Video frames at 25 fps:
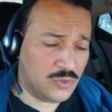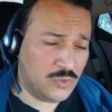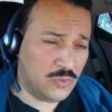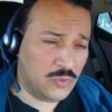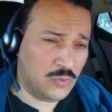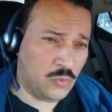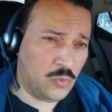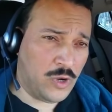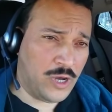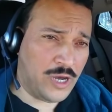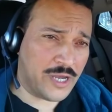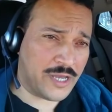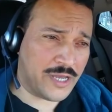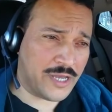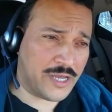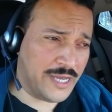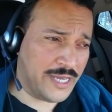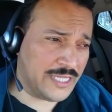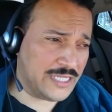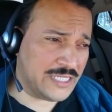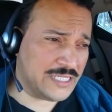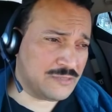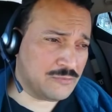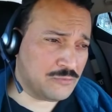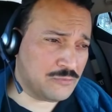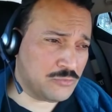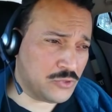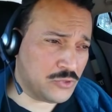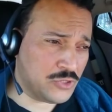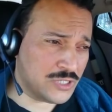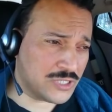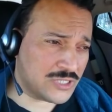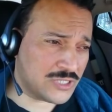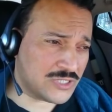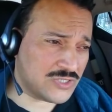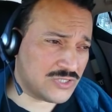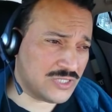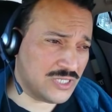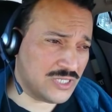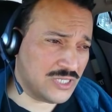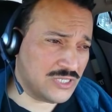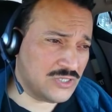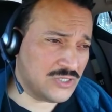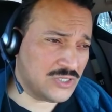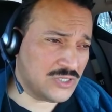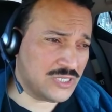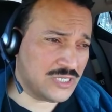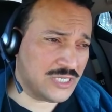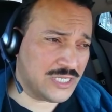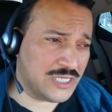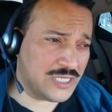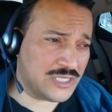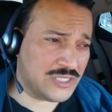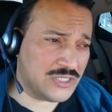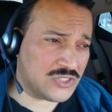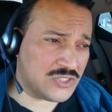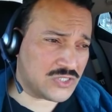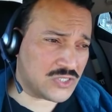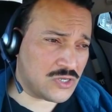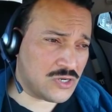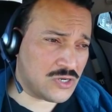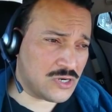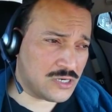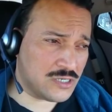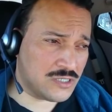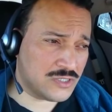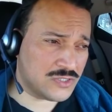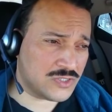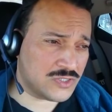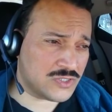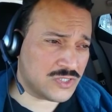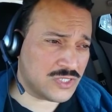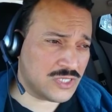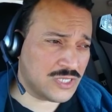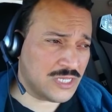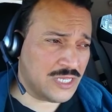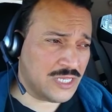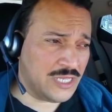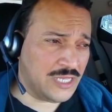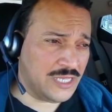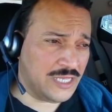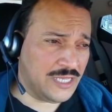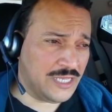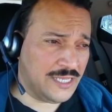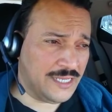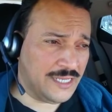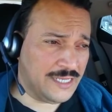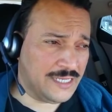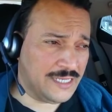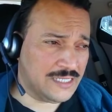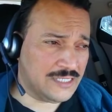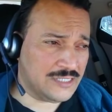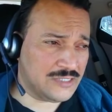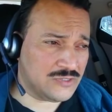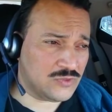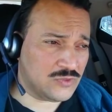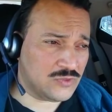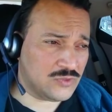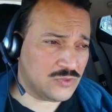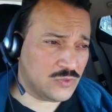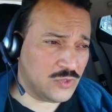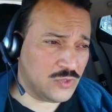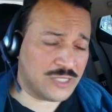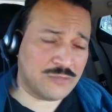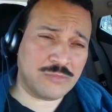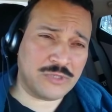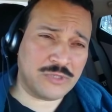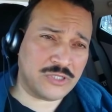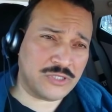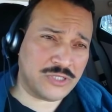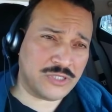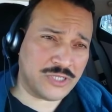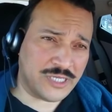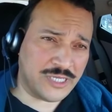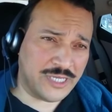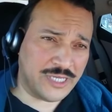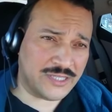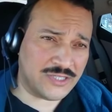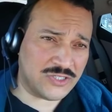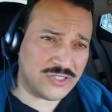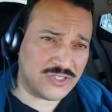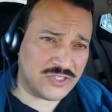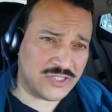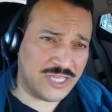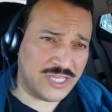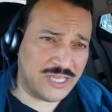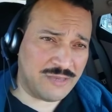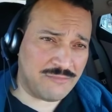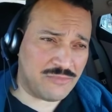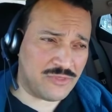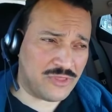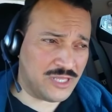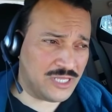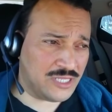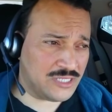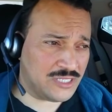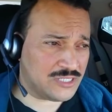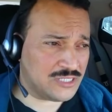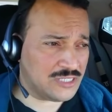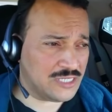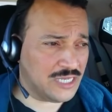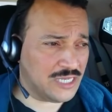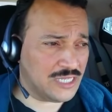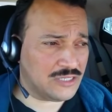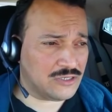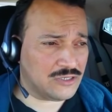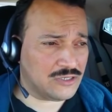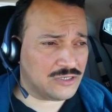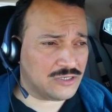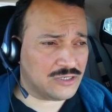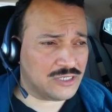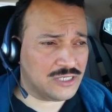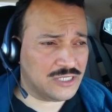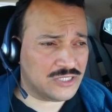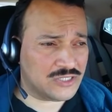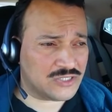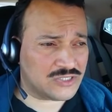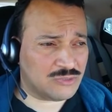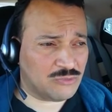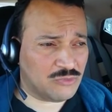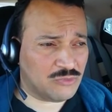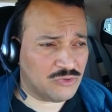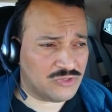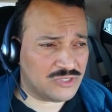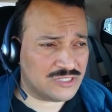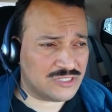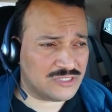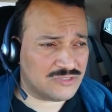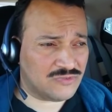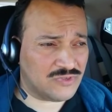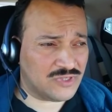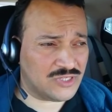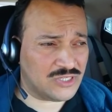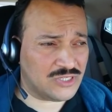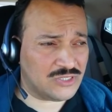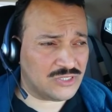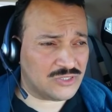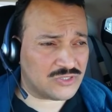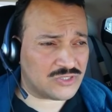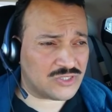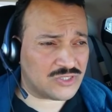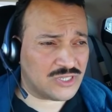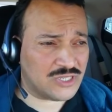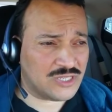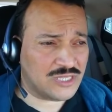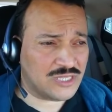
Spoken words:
Rock Island Books, and you can get these cards, and we can be looking at the same thing together in some of these videos